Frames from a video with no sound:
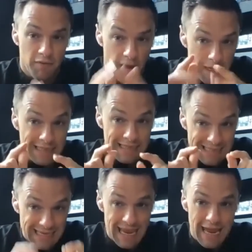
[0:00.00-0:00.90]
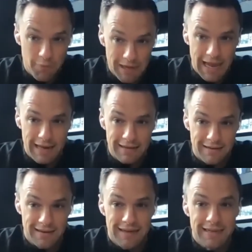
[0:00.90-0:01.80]
I mean, the day we
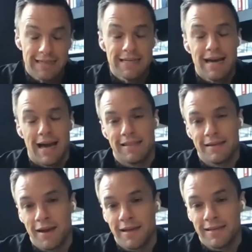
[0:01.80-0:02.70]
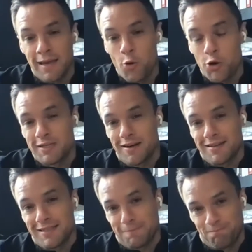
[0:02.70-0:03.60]
landed and the nine day war
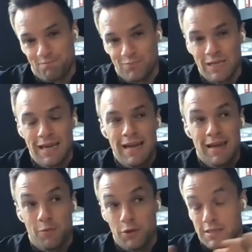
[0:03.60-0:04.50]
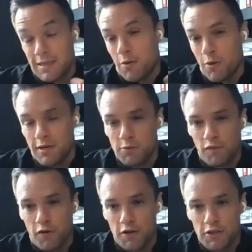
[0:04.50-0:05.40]
started which is now what is
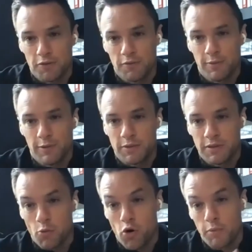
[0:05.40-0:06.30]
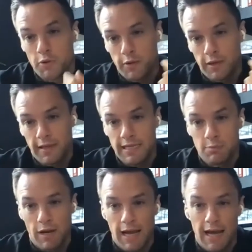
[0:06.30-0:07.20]
referred to, which was a war between the
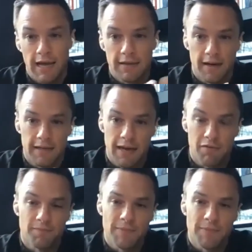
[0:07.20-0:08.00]
Hezbollah and the IDF.